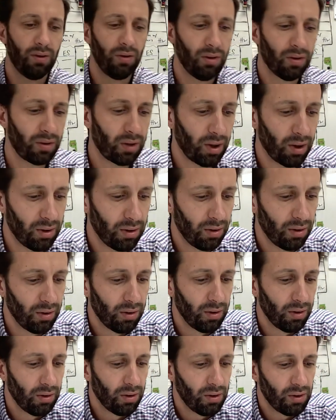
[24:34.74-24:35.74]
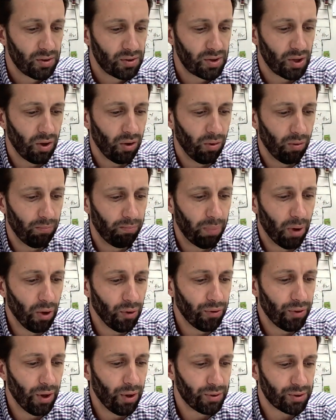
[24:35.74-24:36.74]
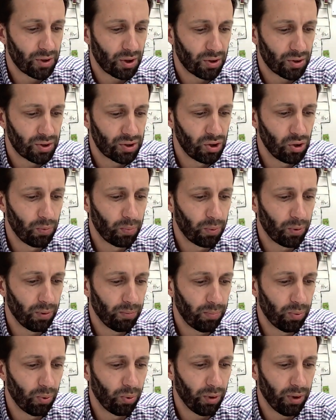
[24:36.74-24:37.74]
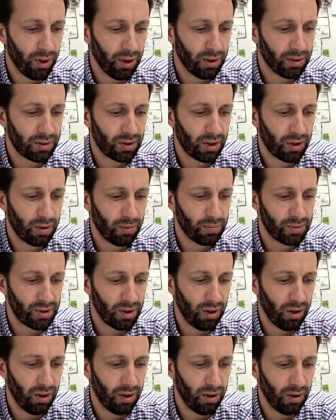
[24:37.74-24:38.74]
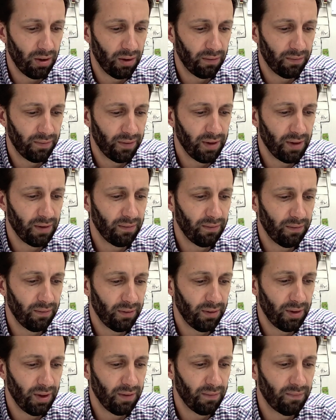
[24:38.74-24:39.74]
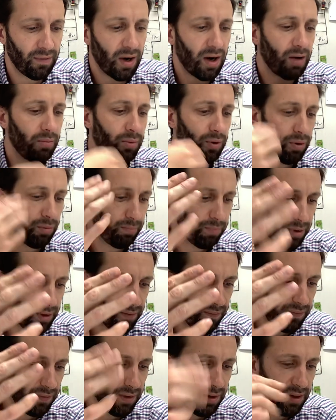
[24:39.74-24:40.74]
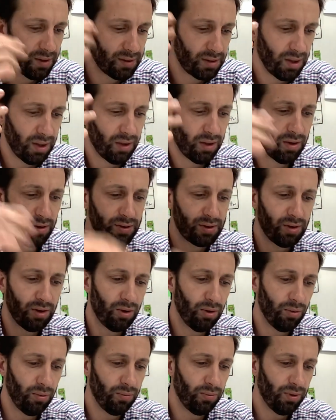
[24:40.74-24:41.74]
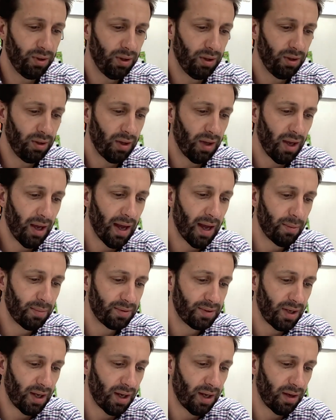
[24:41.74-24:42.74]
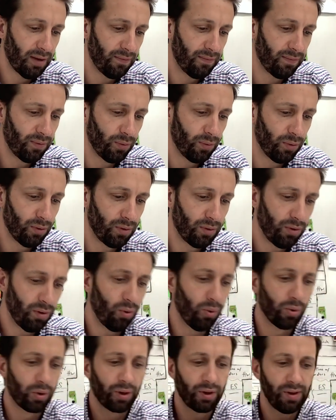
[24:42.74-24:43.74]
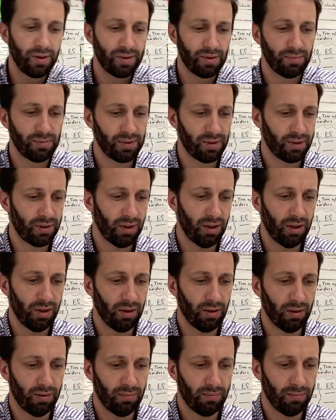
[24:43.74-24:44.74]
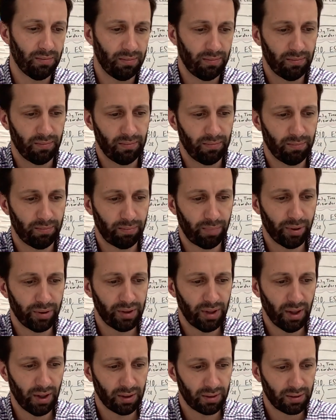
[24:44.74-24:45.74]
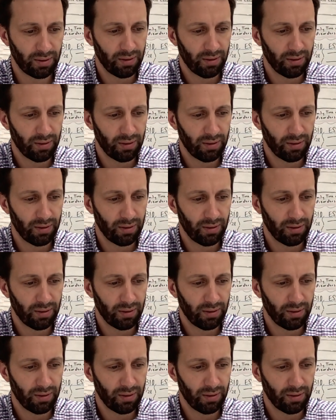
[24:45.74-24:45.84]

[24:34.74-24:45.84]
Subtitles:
Okay? So both those are super important in terms of the environmental benefits and also the habitat for organisms that they protect.